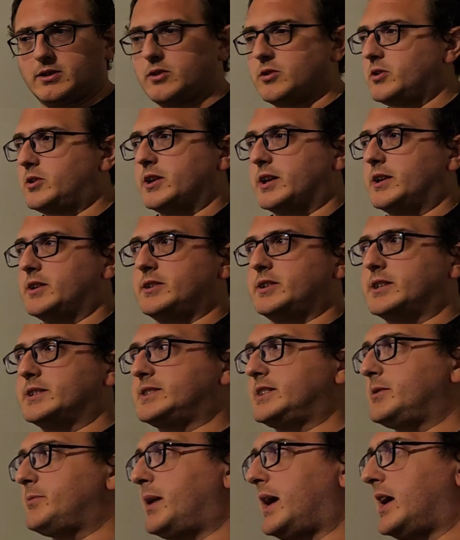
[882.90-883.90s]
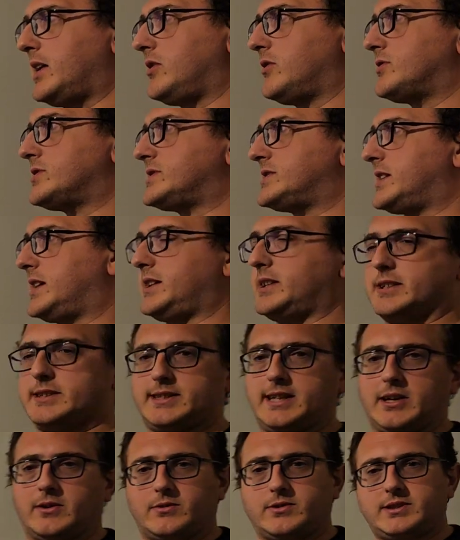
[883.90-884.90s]
Does Emmanuel say the
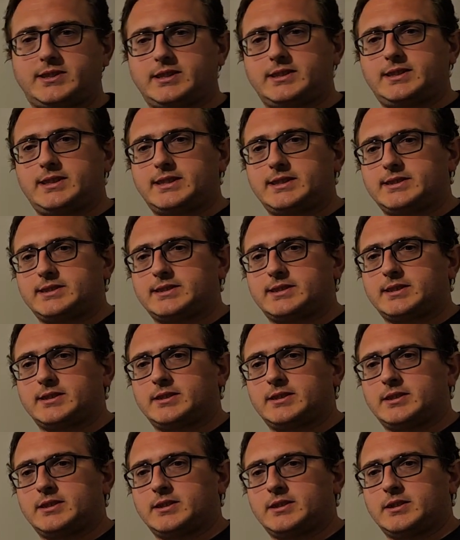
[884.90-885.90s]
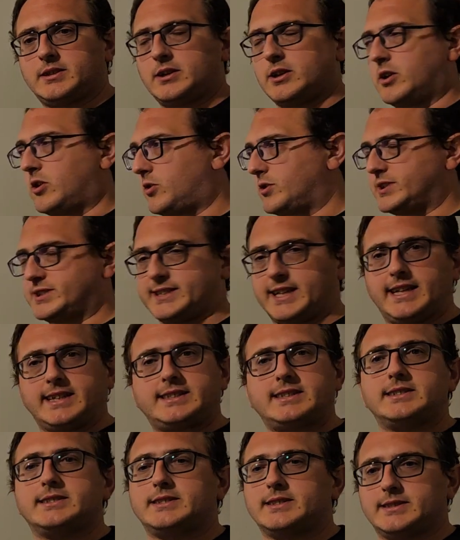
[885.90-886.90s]
devil did this? Or
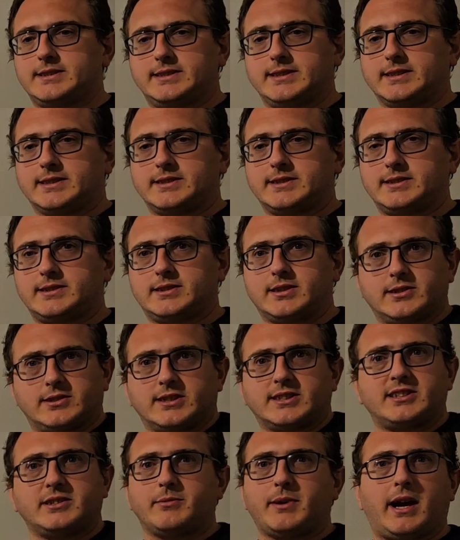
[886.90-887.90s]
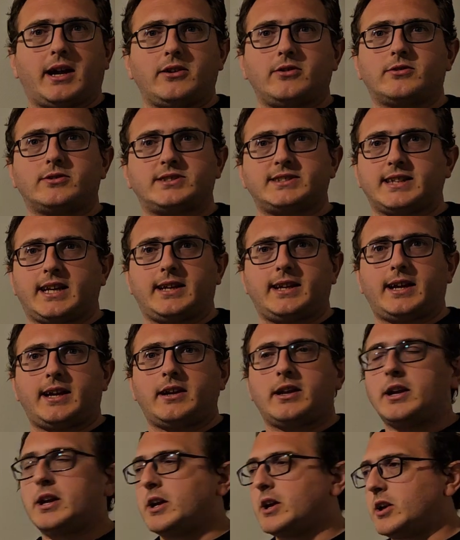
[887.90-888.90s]
Satan did this? Does Emmanuel say
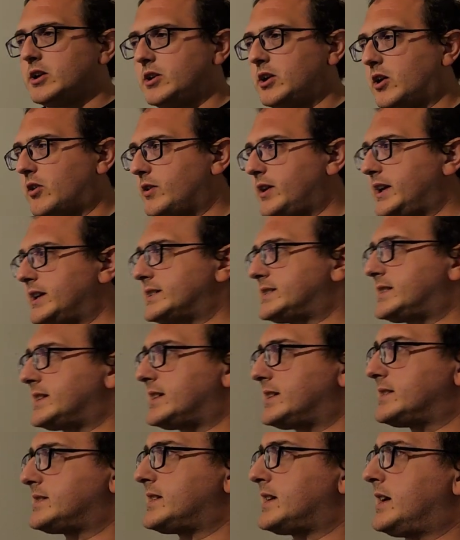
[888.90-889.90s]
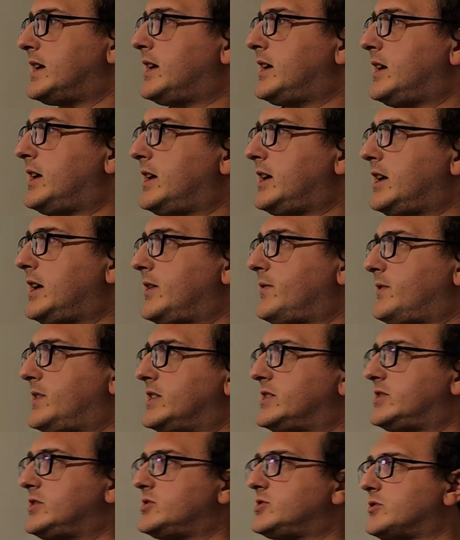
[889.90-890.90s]
that? No, he says, if
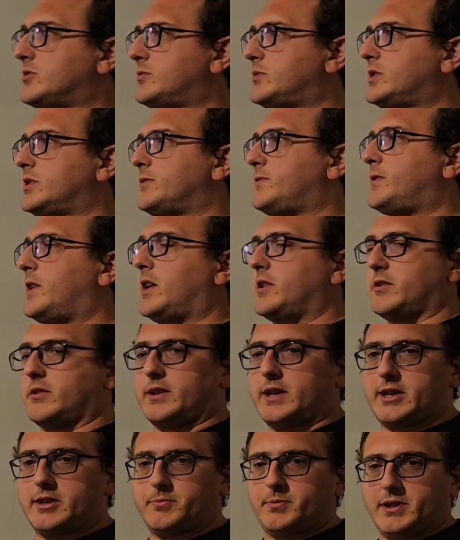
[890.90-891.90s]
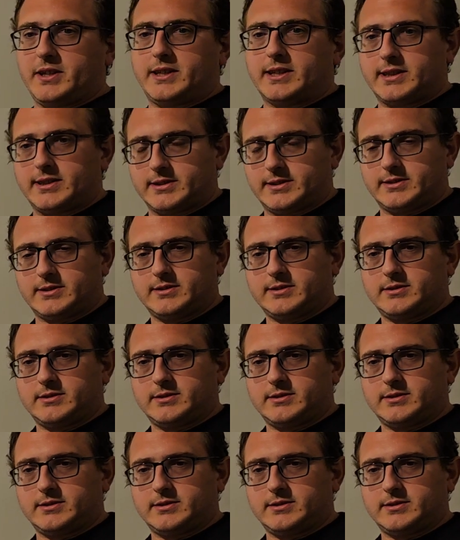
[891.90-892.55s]
this is your will, Father, let it be done.